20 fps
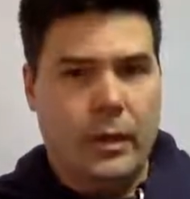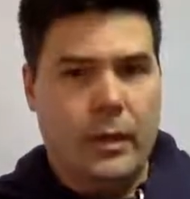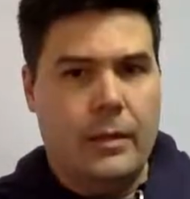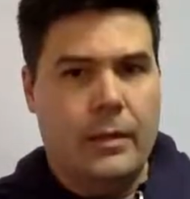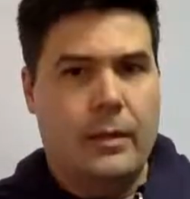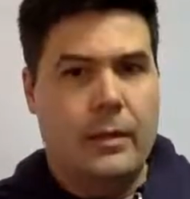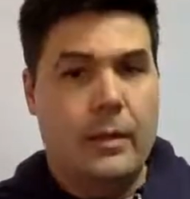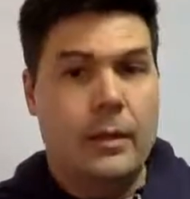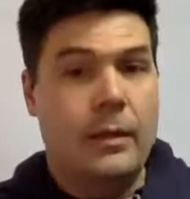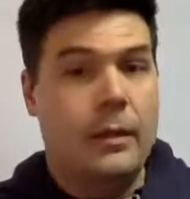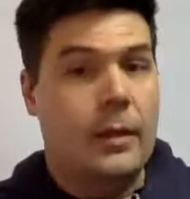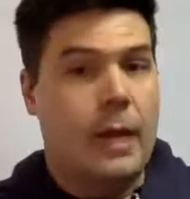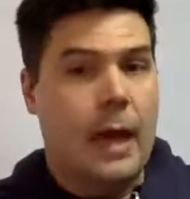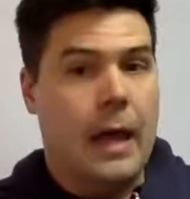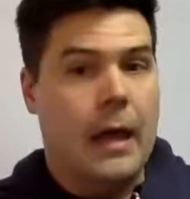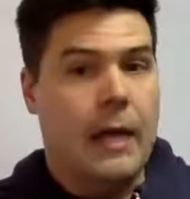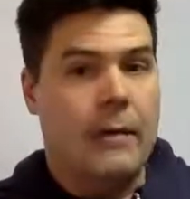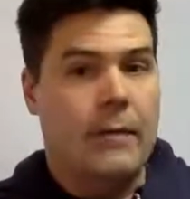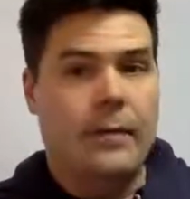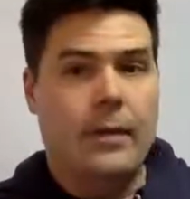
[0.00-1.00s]
and the
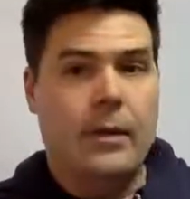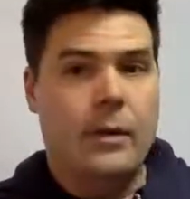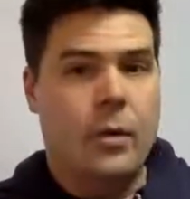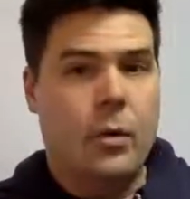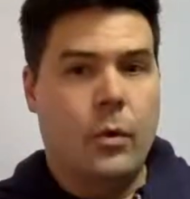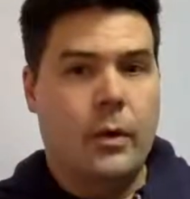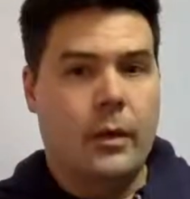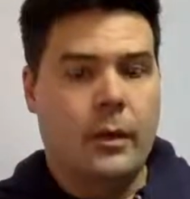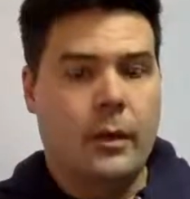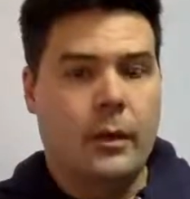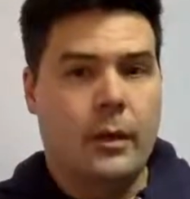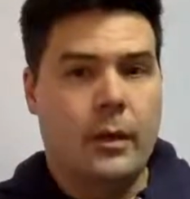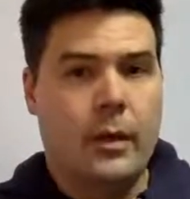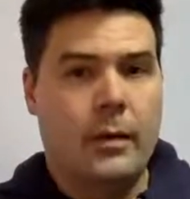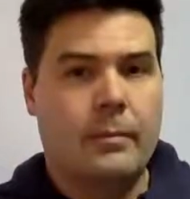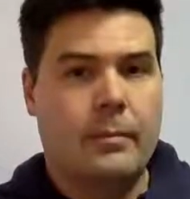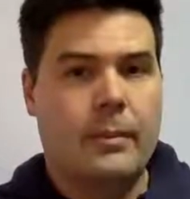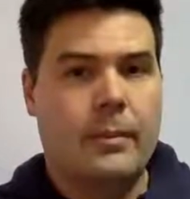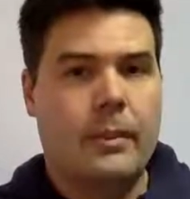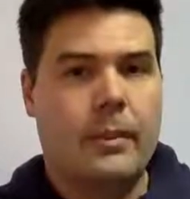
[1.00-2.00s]
life, and no one can
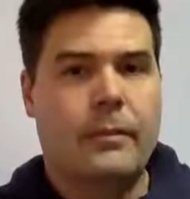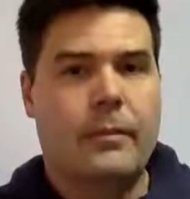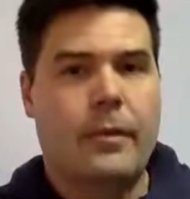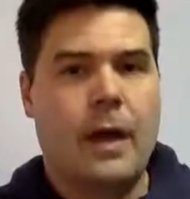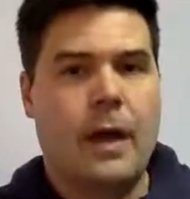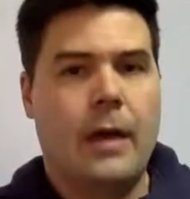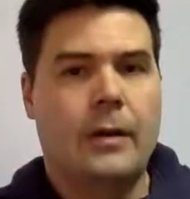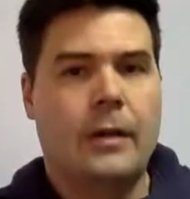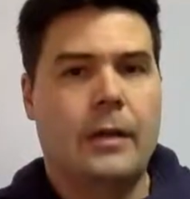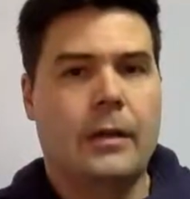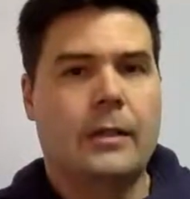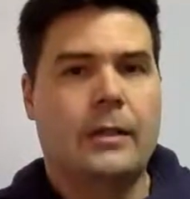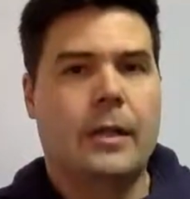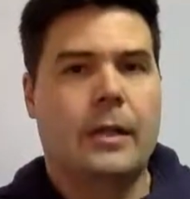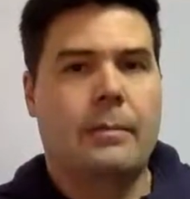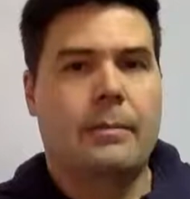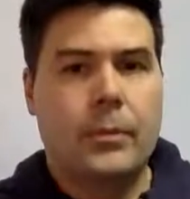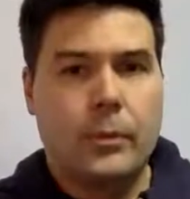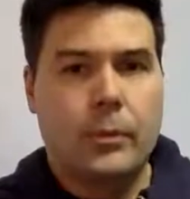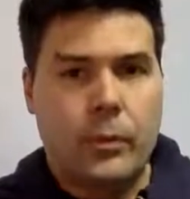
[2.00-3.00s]
come to the Father
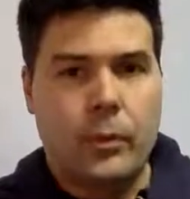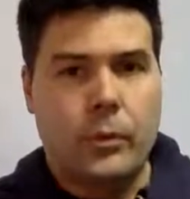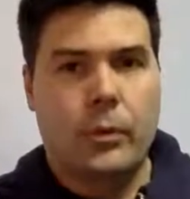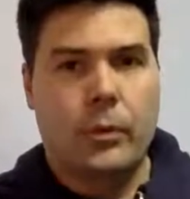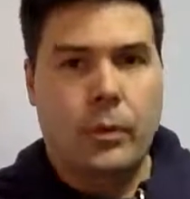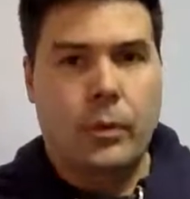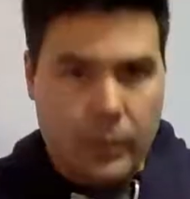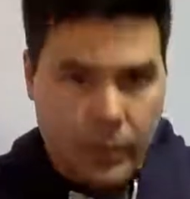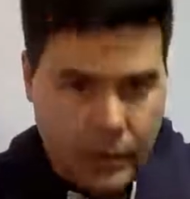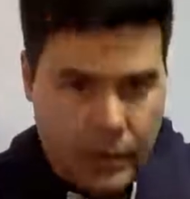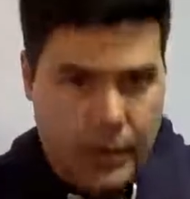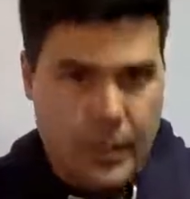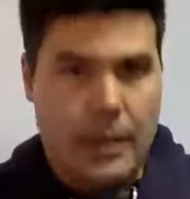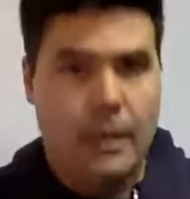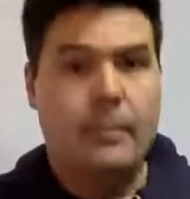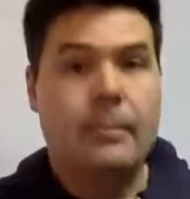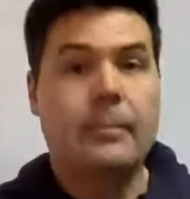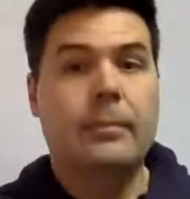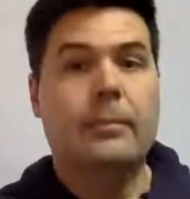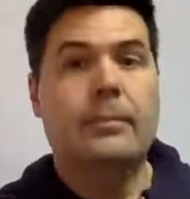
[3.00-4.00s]
except through
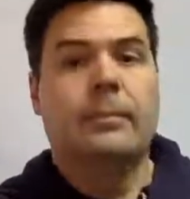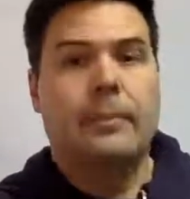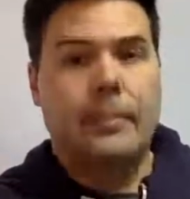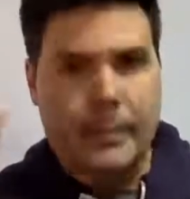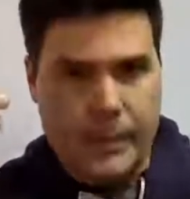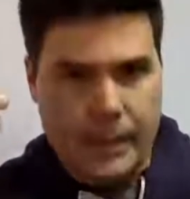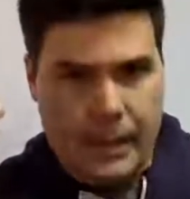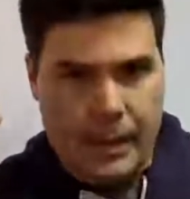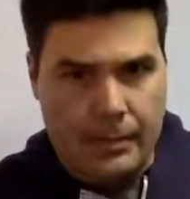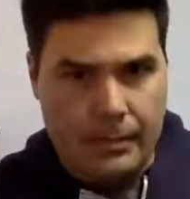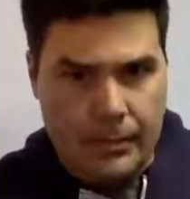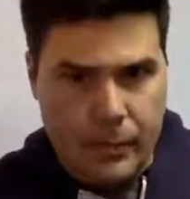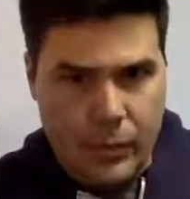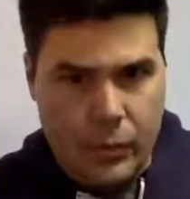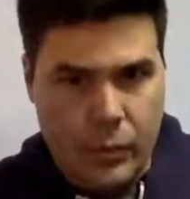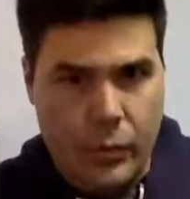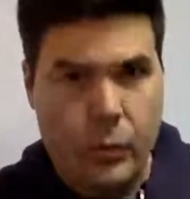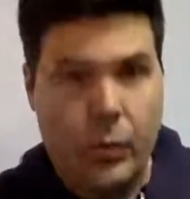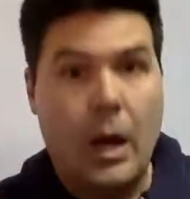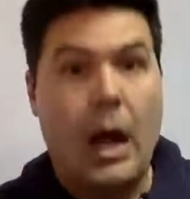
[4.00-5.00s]
him, except
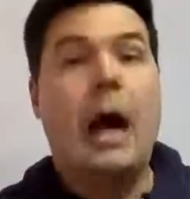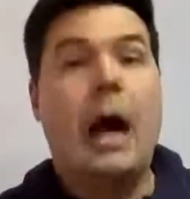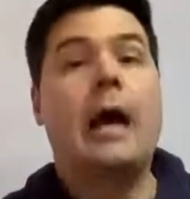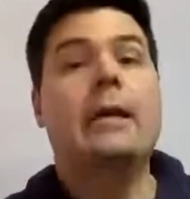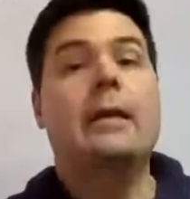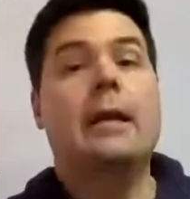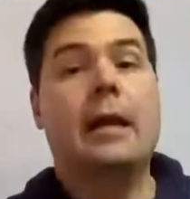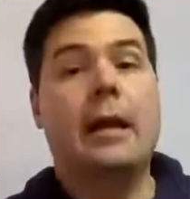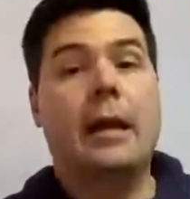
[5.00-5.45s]
through God?